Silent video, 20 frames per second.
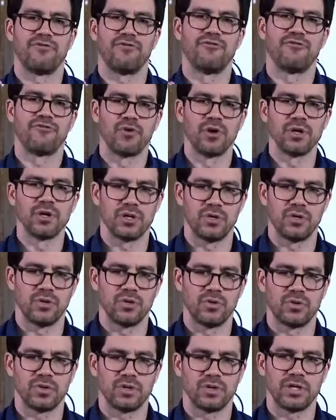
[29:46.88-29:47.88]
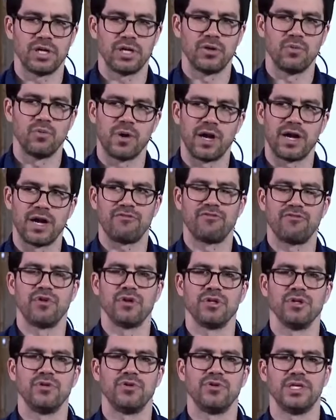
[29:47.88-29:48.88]
to front load and why
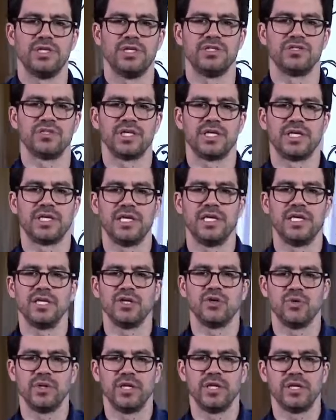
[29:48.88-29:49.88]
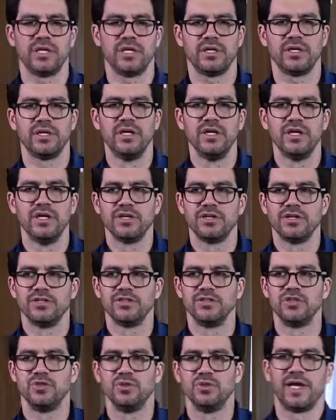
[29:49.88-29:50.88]
front loading is the key ingredient
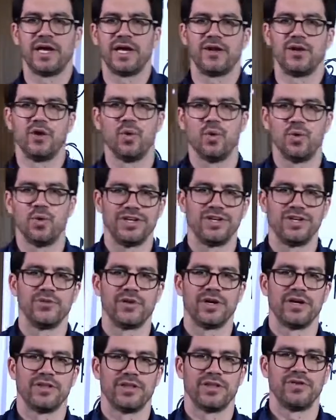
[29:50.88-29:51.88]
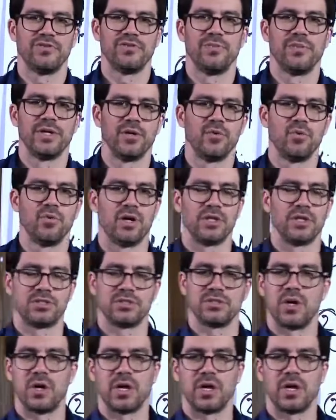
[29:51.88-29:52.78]
to that holy grail that everybody wants,